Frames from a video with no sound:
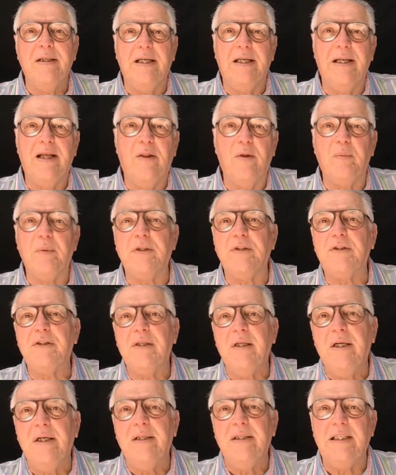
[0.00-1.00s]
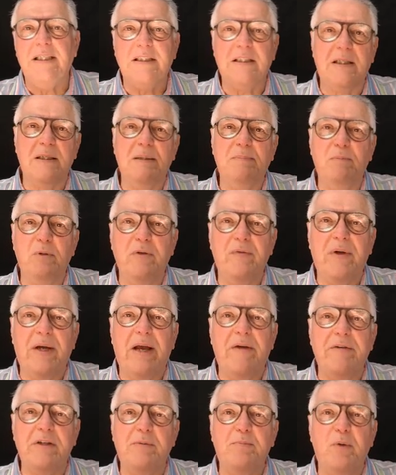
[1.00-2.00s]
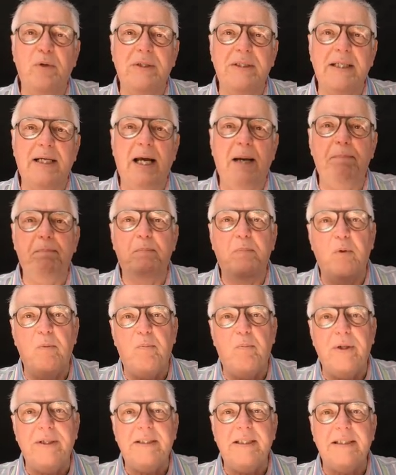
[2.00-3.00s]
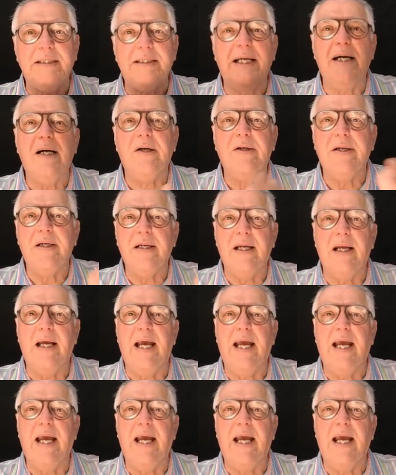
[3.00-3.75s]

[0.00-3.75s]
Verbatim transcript: In other words, is the moving average pointing up or pointing down,